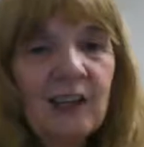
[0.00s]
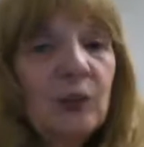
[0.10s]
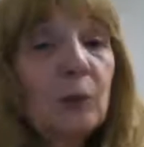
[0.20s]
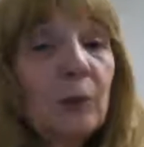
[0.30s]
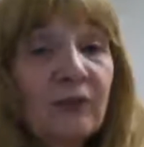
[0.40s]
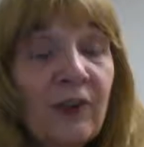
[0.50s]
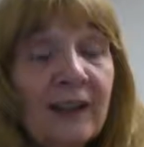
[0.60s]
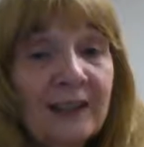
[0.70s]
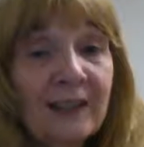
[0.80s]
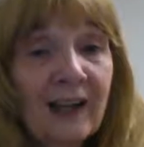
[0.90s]
you will
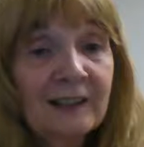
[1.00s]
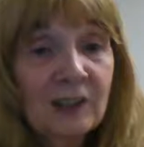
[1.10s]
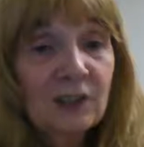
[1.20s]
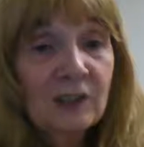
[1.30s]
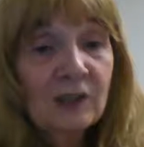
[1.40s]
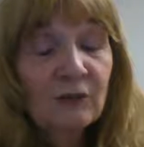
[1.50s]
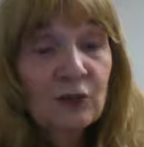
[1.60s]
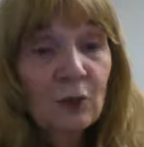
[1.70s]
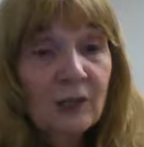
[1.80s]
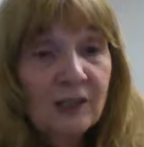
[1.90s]
find the Cognitions of
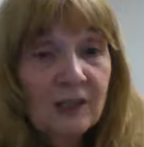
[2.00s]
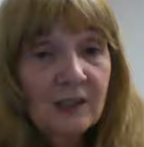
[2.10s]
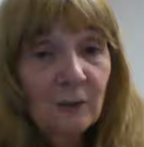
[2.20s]
Choice.